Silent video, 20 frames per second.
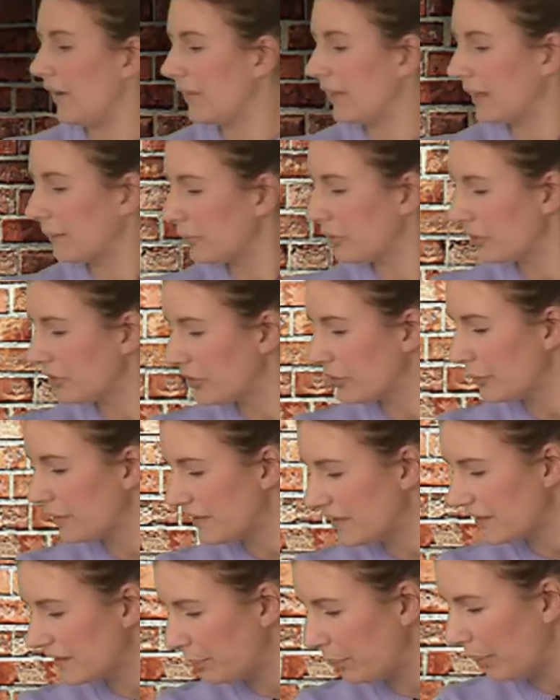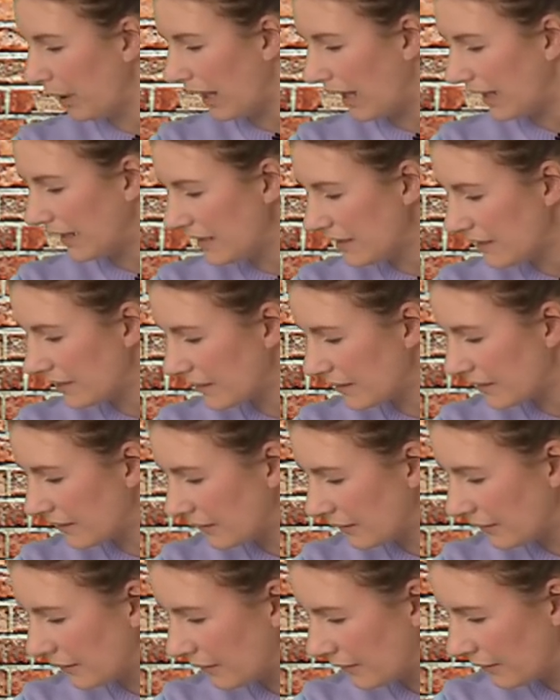and then I'm going to twist the plates
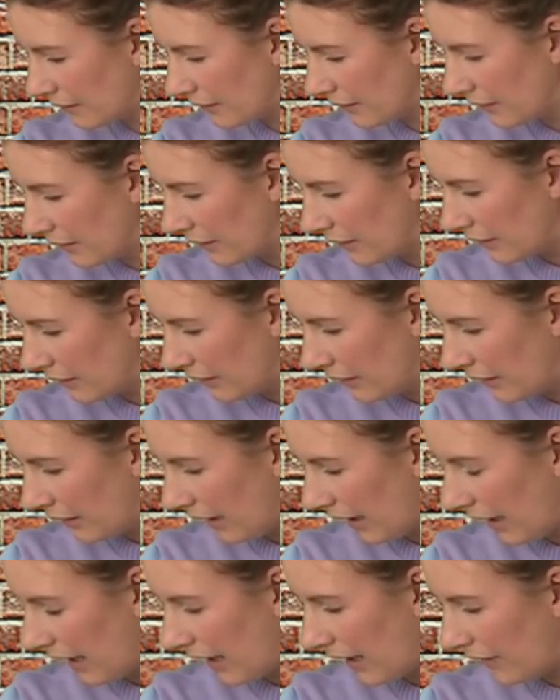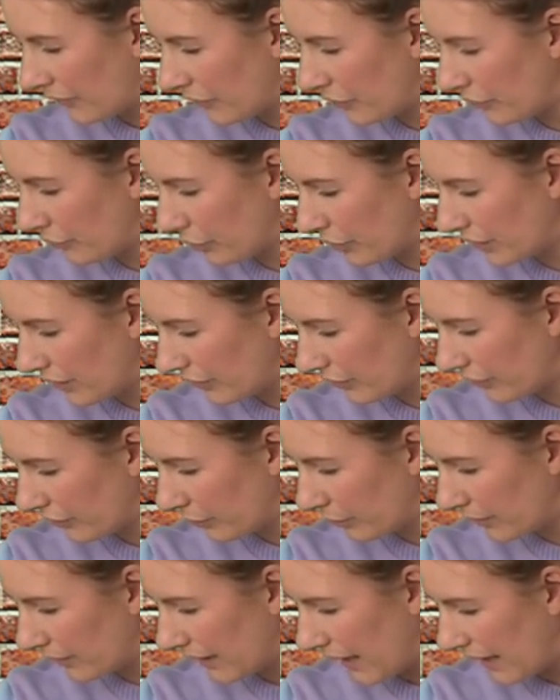and run it
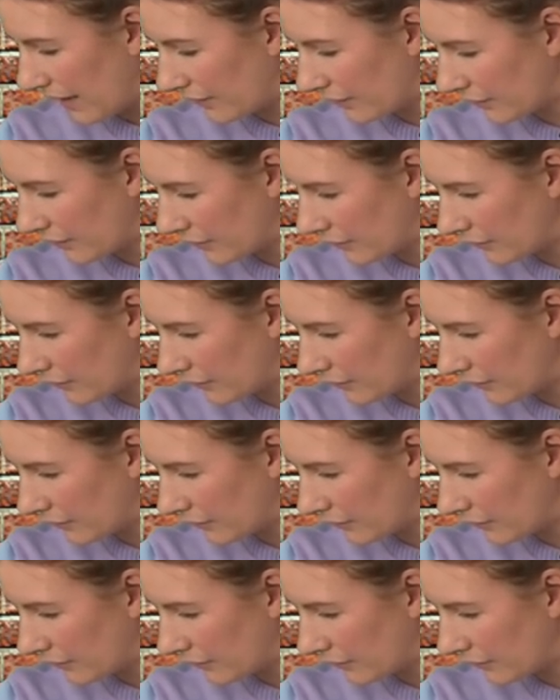through again.